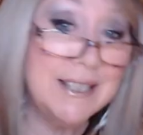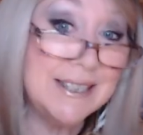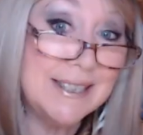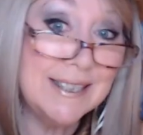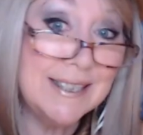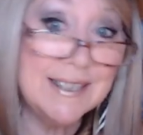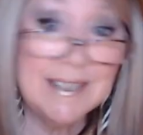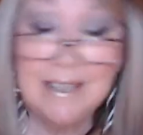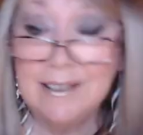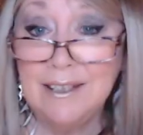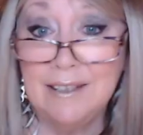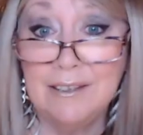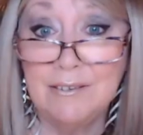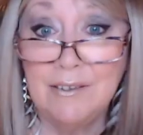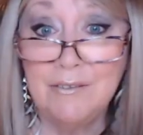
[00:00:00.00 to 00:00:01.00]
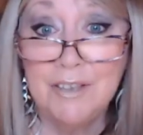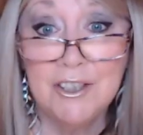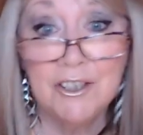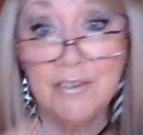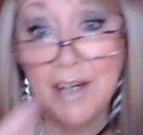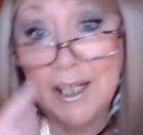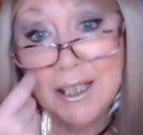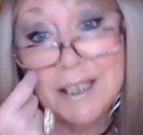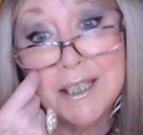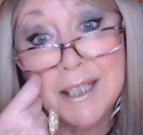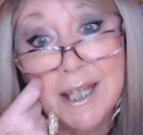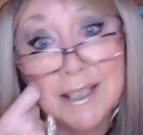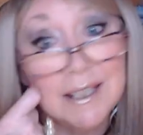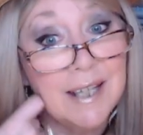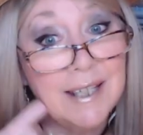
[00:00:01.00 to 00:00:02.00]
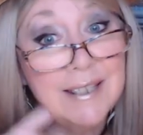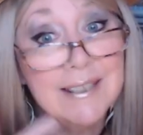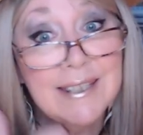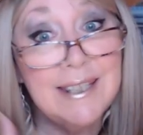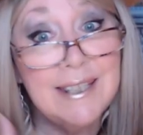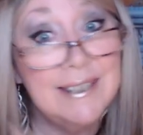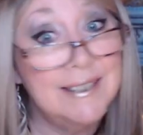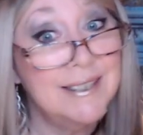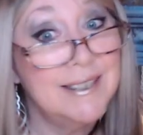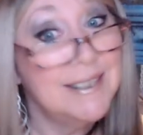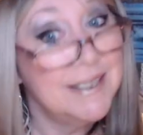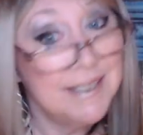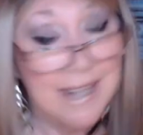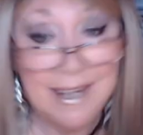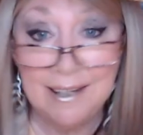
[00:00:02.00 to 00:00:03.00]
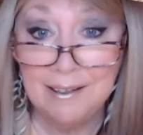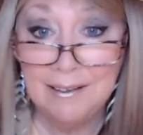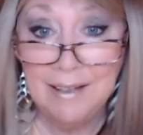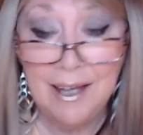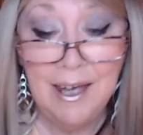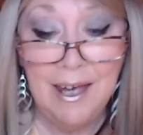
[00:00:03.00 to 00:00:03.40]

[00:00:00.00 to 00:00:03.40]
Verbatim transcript: Stuck it in the refrigerator to get it nice and stale.